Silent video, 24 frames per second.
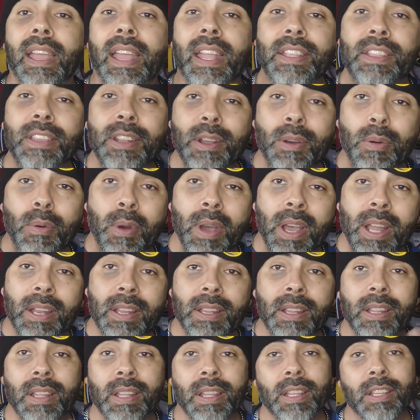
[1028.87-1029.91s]
And you know what?
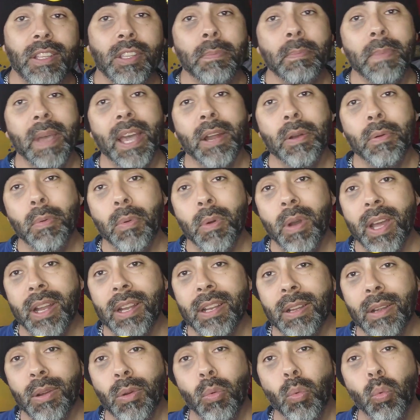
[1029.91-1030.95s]
No matter what,
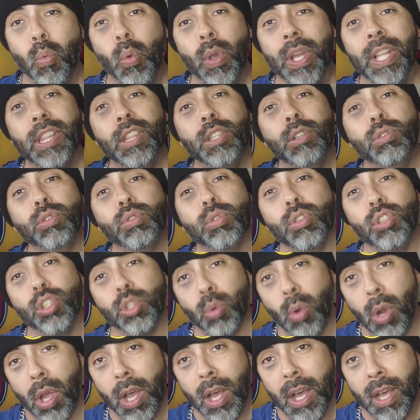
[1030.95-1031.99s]
win, lose, or
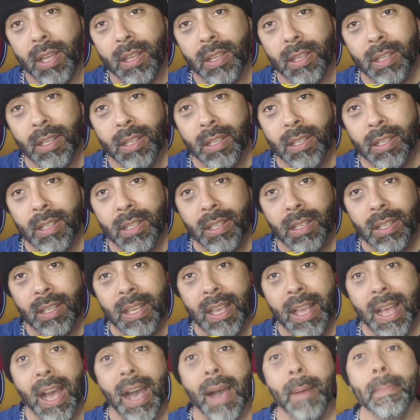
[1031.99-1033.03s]
draw,
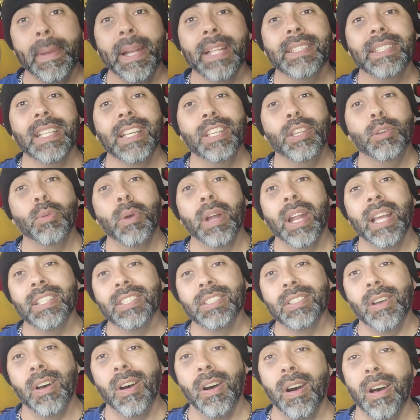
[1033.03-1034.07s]
I'm going to tell you what I
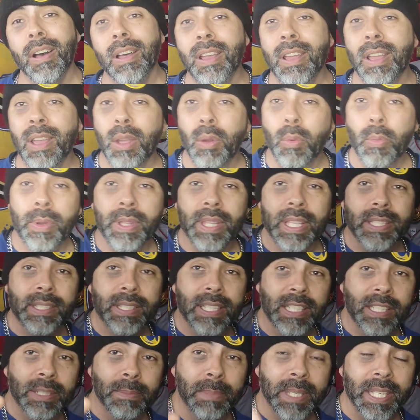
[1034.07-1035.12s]
saw when the
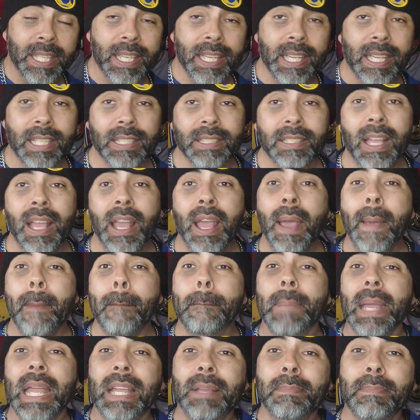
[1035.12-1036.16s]
season begins.
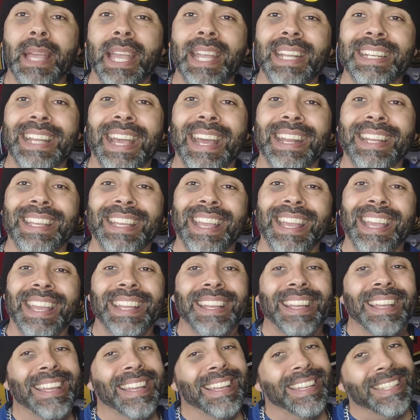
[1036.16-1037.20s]
Bang, bang, Nana
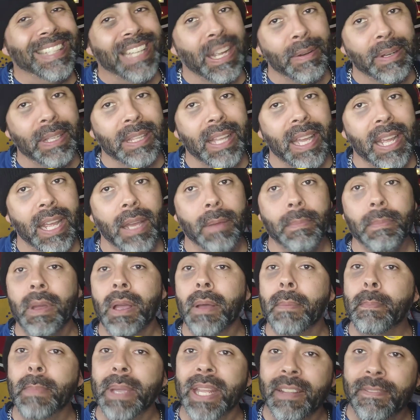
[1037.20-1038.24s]
Gang. Gary Lamm.
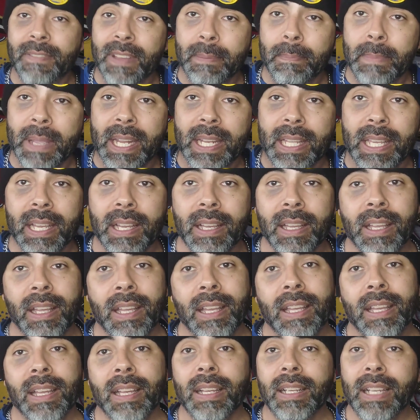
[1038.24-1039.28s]
Main Event Mania.
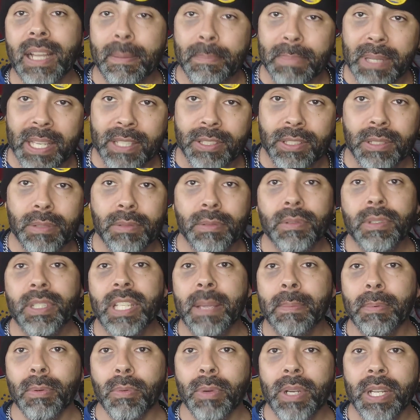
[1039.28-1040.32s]
God bless you.
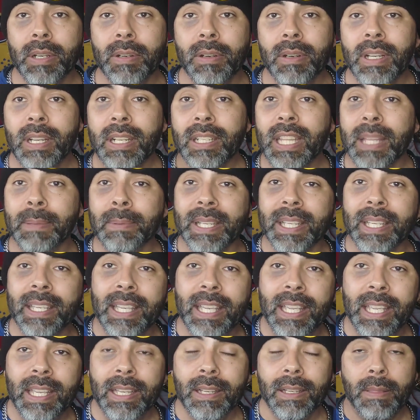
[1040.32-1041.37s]
Keep it real. Keep it
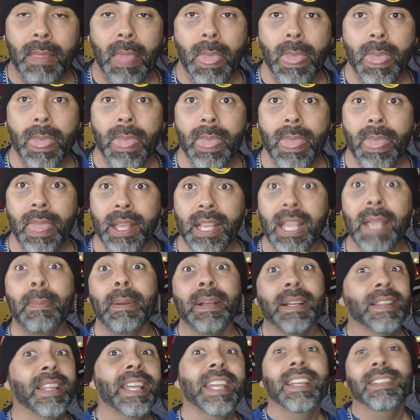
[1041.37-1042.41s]
clean. Keep
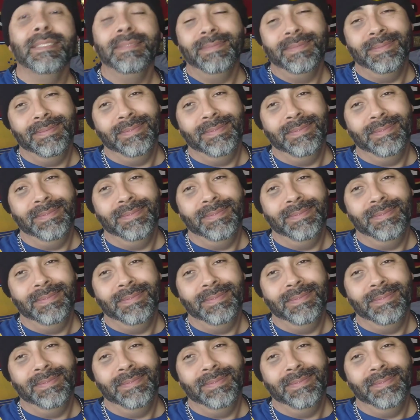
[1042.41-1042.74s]
it clean.